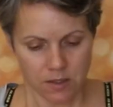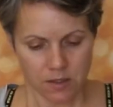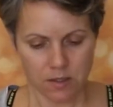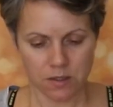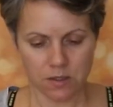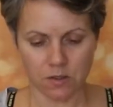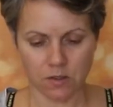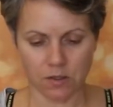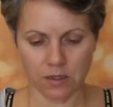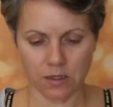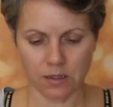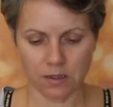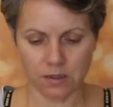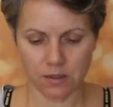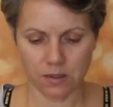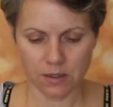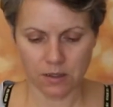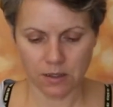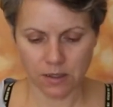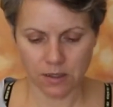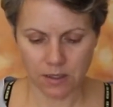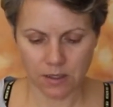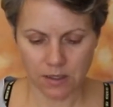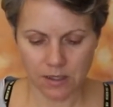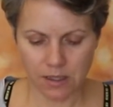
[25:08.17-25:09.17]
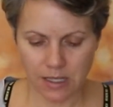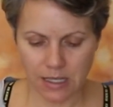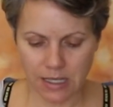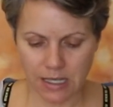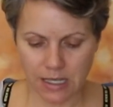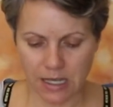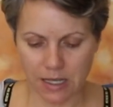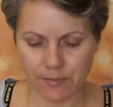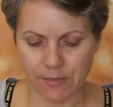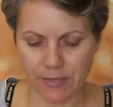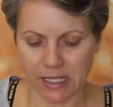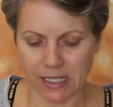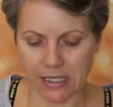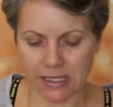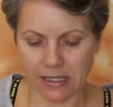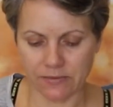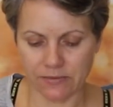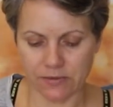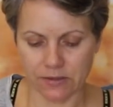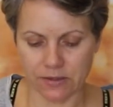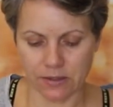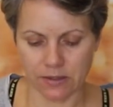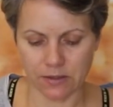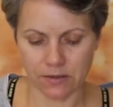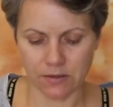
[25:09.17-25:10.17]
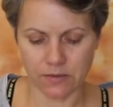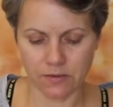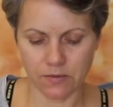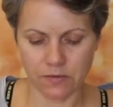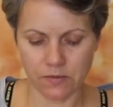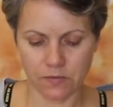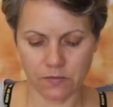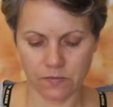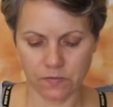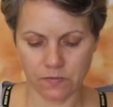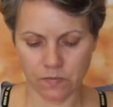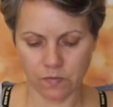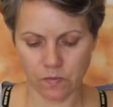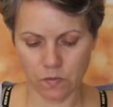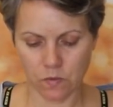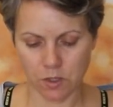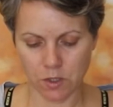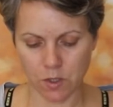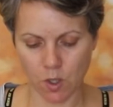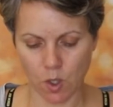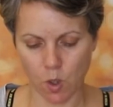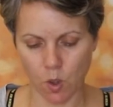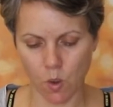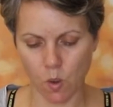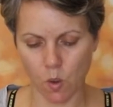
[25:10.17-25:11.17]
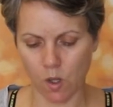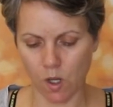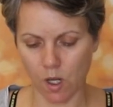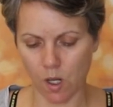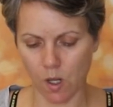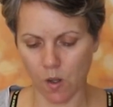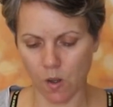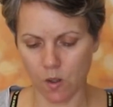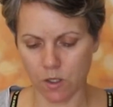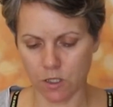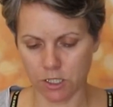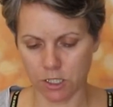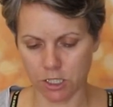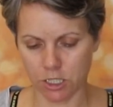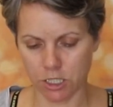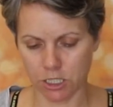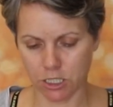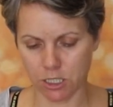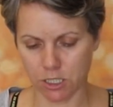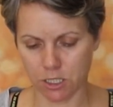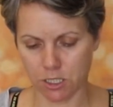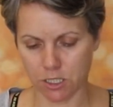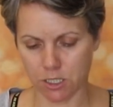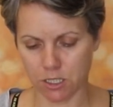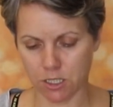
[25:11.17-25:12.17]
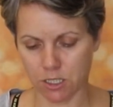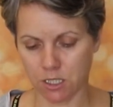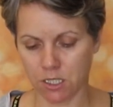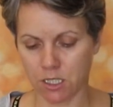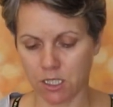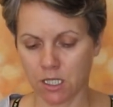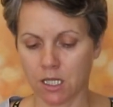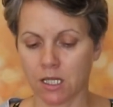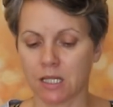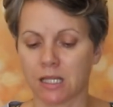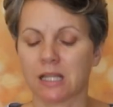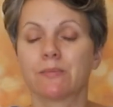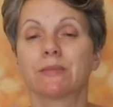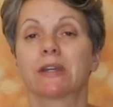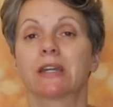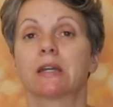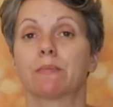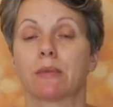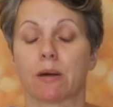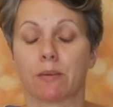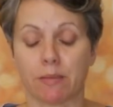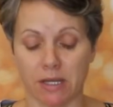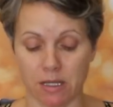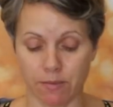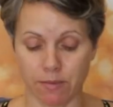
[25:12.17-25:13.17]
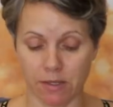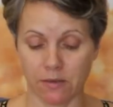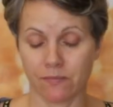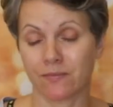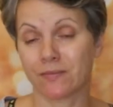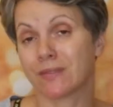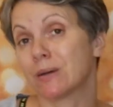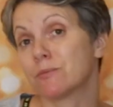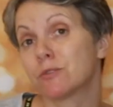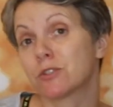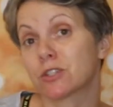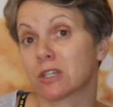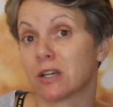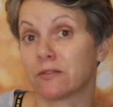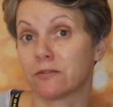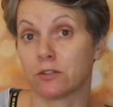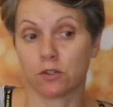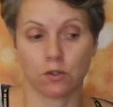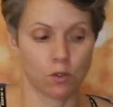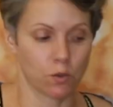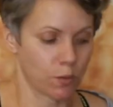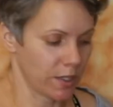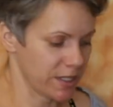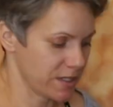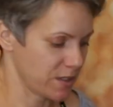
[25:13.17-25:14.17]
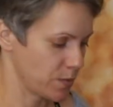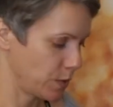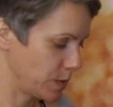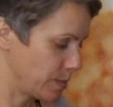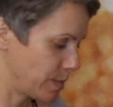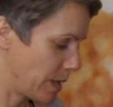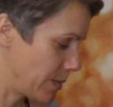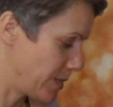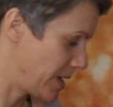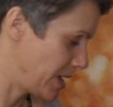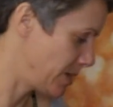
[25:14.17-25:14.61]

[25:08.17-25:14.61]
So, I might have to. Oh, Lord Jesus. Let me get my baby. I'm just gonna have to do the rest with my